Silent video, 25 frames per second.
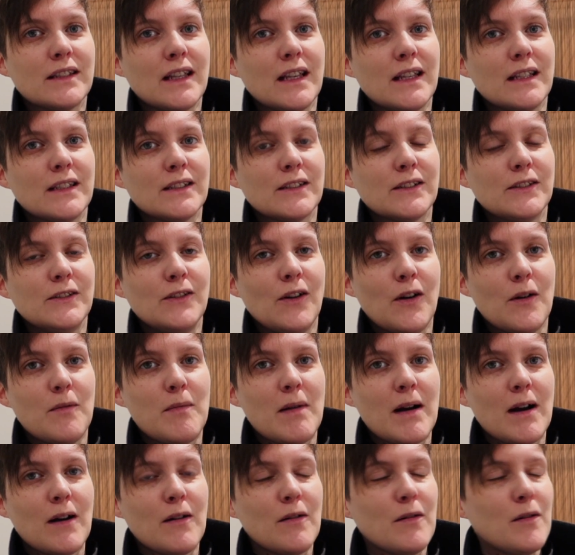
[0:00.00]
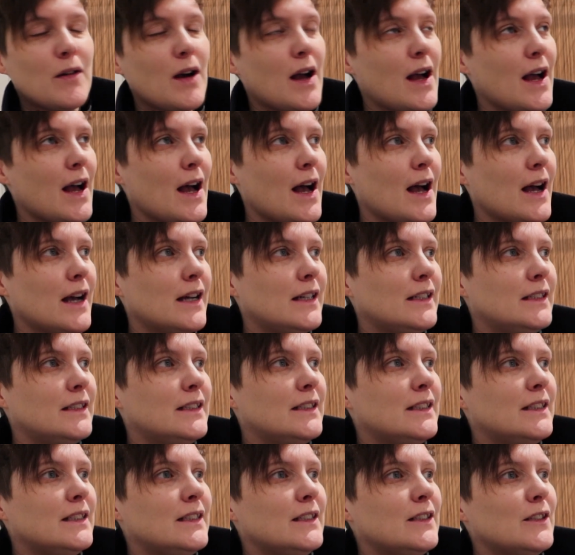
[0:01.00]
it's not about
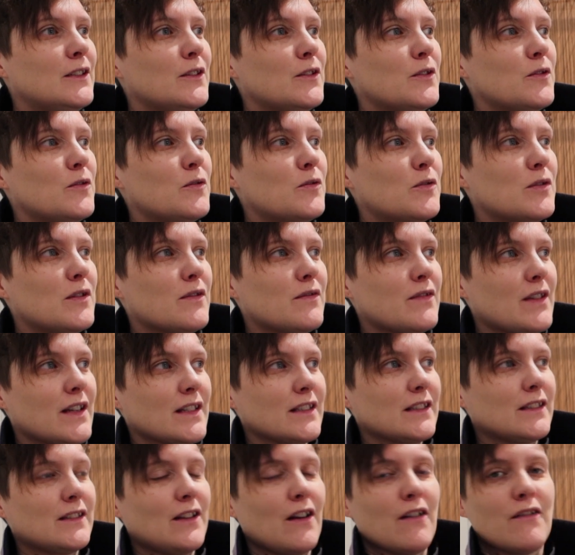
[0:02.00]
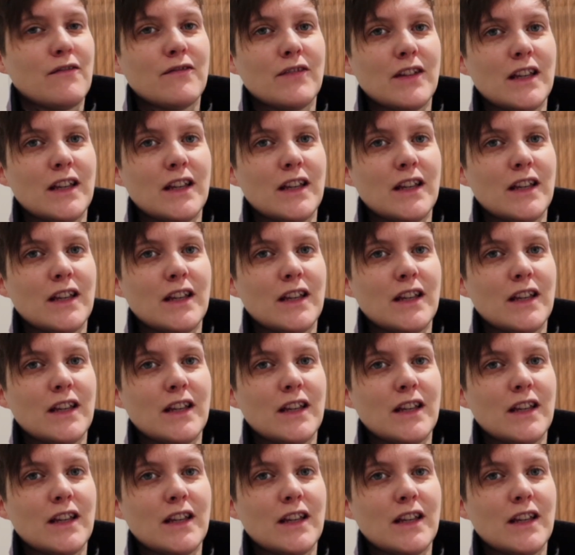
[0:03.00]
all of that stuff.